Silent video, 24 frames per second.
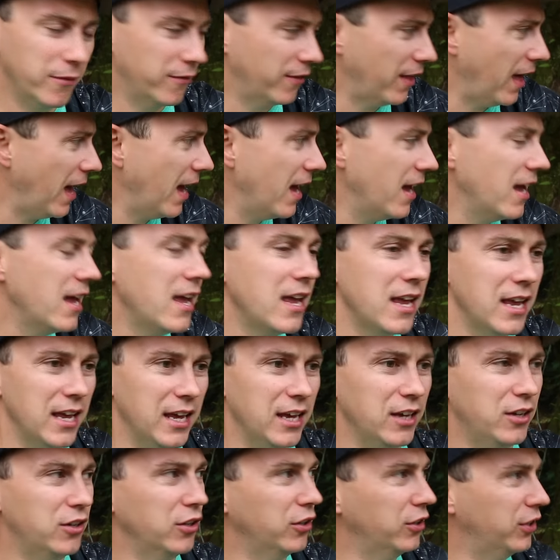of that,
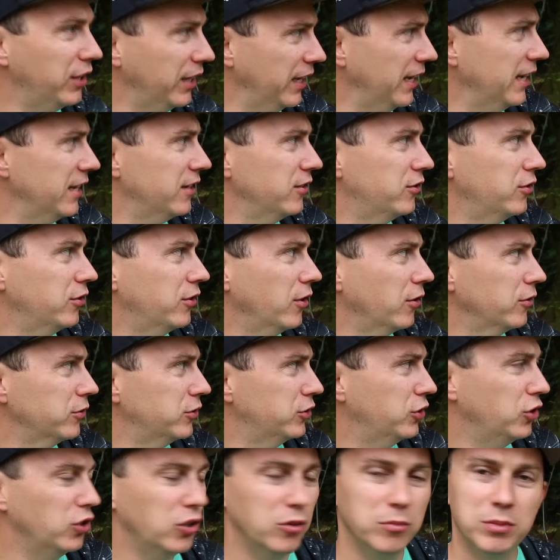it could get into those
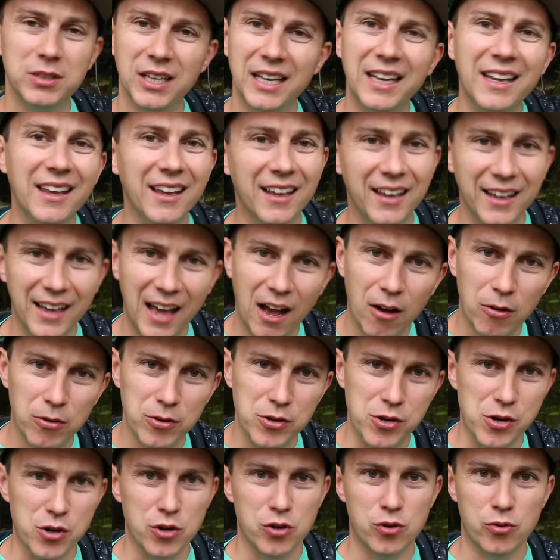tubes, it could get out
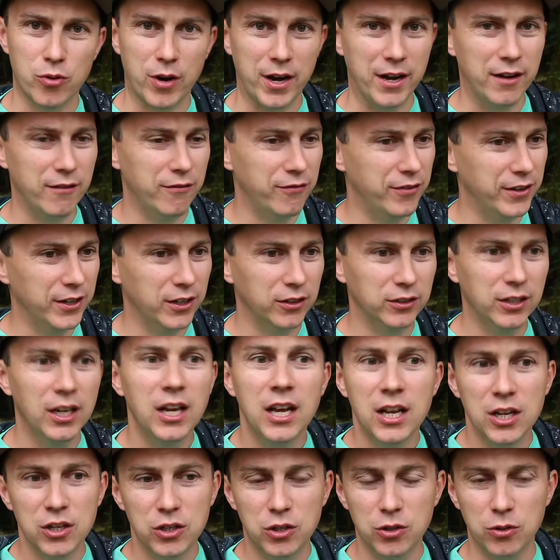into your drain field,
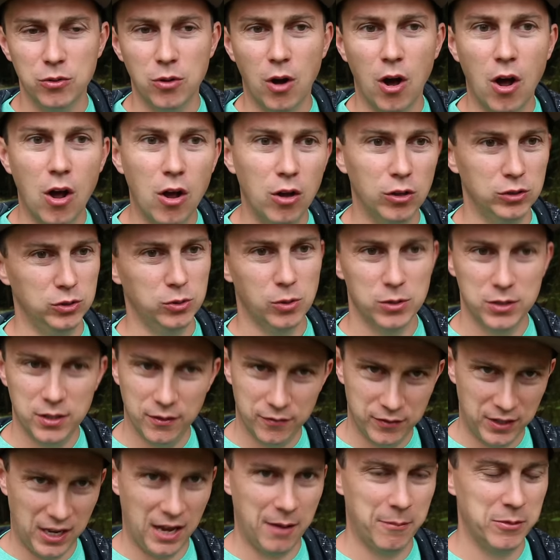do all sorts
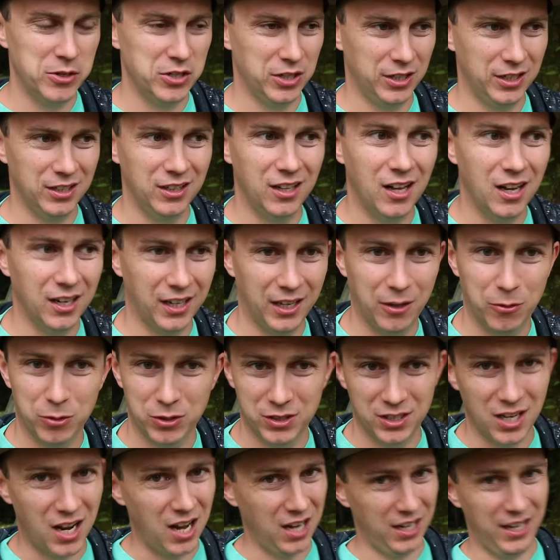of damage and clogging. We're
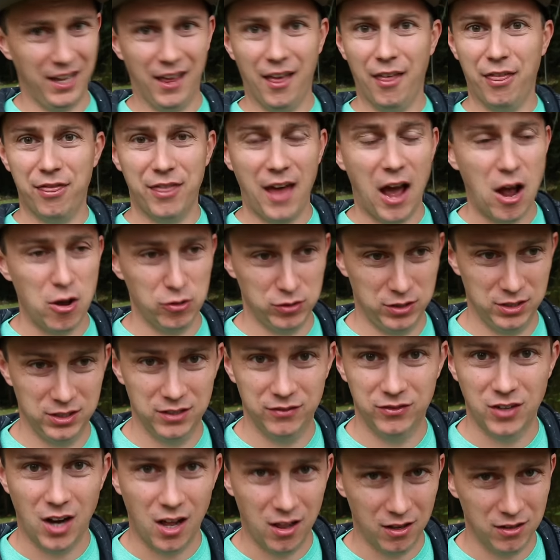talking thousands
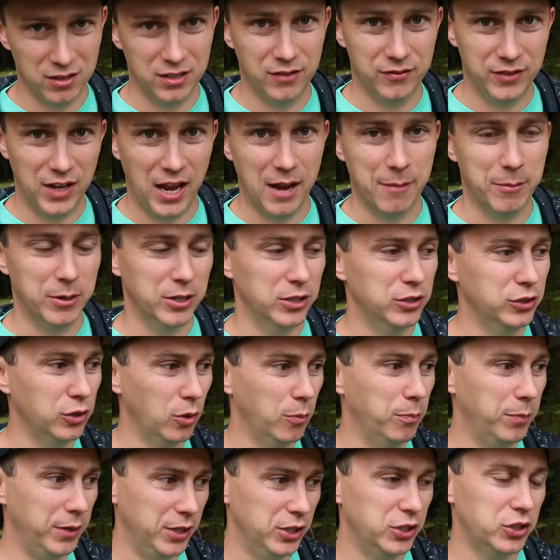of dollars of damage. So
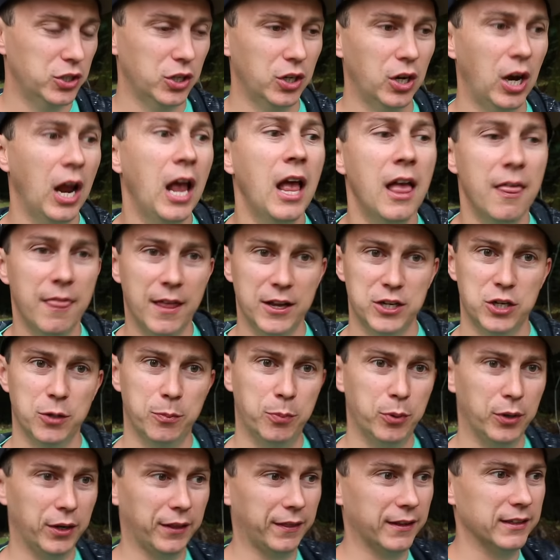be sure that you're
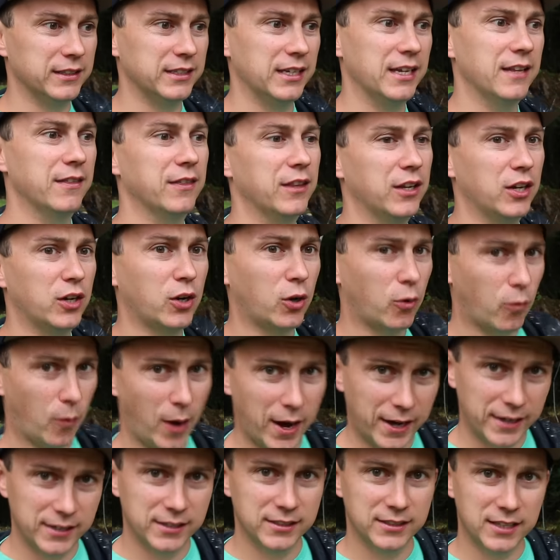putting this in the
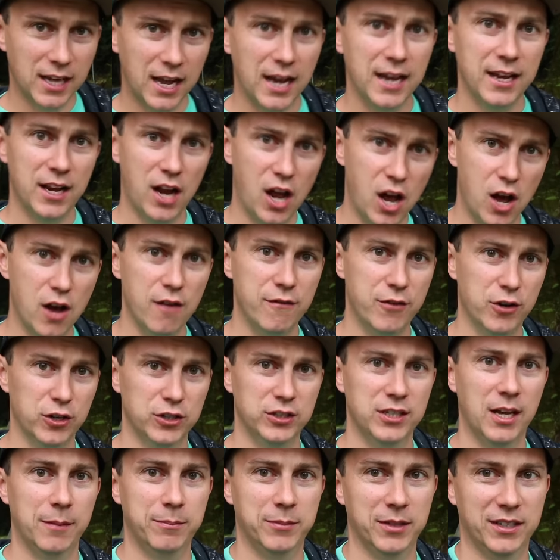correct side of your
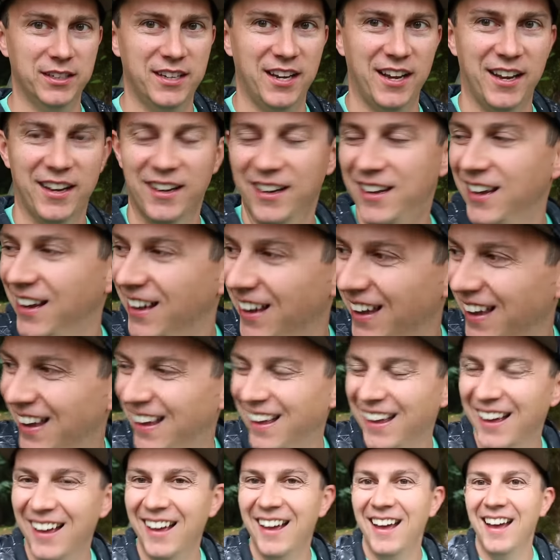septic tank.
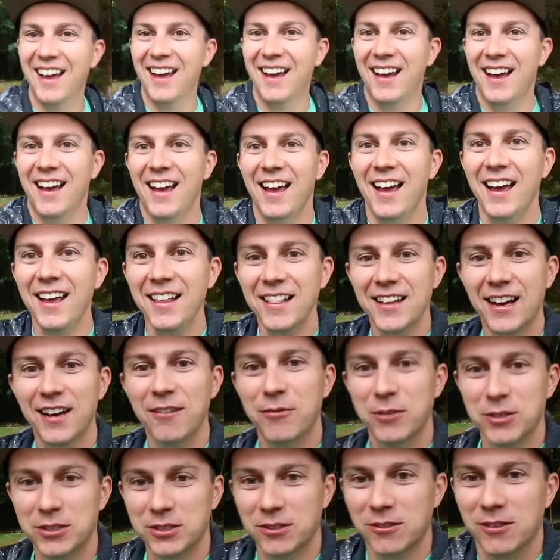Hey
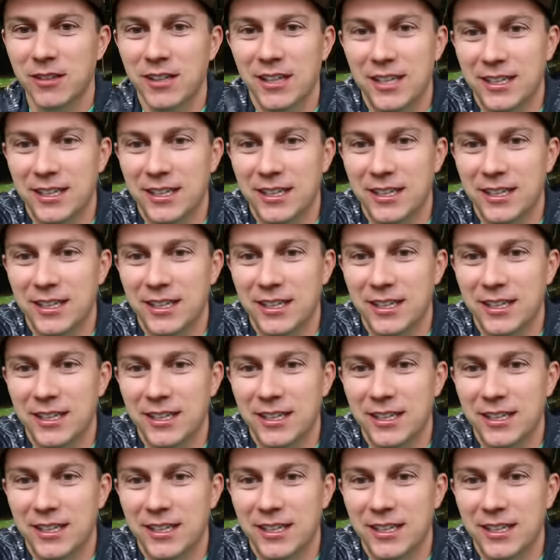love, what's going